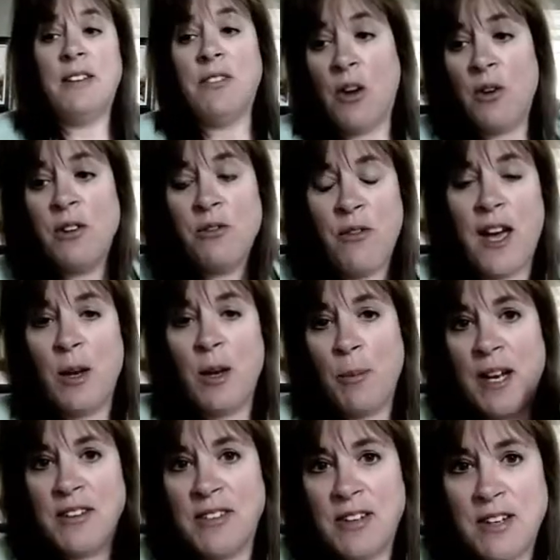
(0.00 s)
it's always final
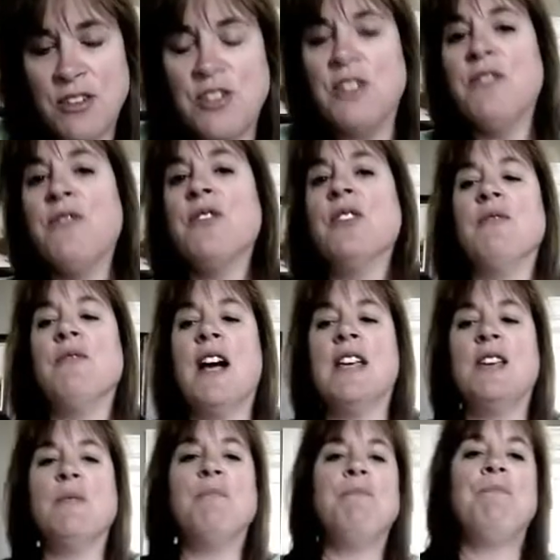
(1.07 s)
minus initial for
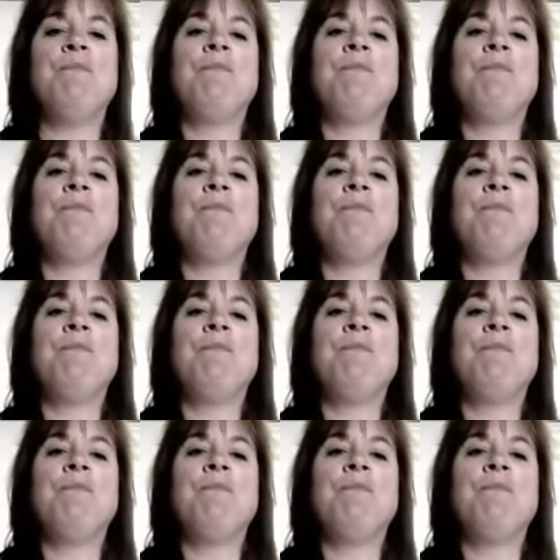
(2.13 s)
volume.